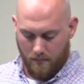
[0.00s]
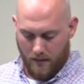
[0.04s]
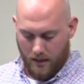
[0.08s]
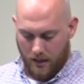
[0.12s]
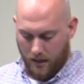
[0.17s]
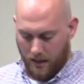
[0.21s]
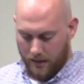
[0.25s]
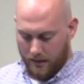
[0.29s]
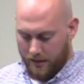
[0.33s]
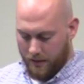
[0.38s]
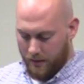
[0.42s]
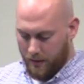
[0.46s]

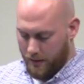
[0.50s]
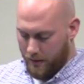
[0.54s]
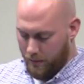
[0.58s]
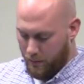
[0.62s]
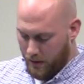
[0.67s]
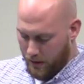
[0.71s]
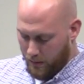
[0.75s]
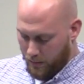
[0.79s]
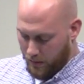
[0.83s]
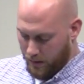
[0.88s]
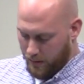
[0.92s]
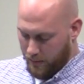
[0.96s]
Hallelujah.
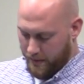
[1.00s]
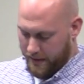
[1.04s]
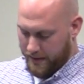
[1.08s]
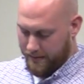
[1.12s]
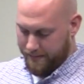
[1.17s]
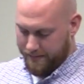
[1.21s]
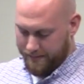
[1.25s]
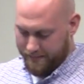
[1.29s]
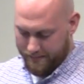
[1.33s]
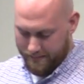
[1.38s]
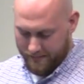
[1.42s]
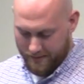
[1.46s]
Where were we?
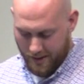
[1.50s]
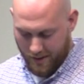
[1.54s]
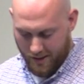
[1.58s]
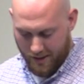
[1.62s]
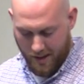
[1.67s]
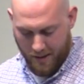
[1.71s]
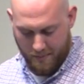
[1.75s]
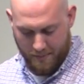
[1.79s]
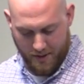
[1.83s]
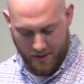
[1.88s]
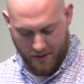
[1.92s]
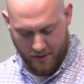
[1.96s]
Y'all
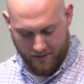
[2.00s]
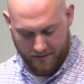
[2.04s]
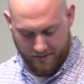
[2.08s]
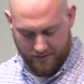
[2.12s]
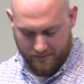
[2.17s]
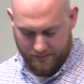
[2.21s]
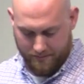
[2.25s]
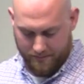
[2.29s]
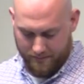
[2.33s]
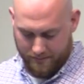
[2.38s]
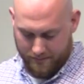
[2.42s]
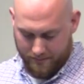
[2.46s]
got me
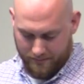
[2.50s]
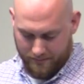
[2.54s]
off.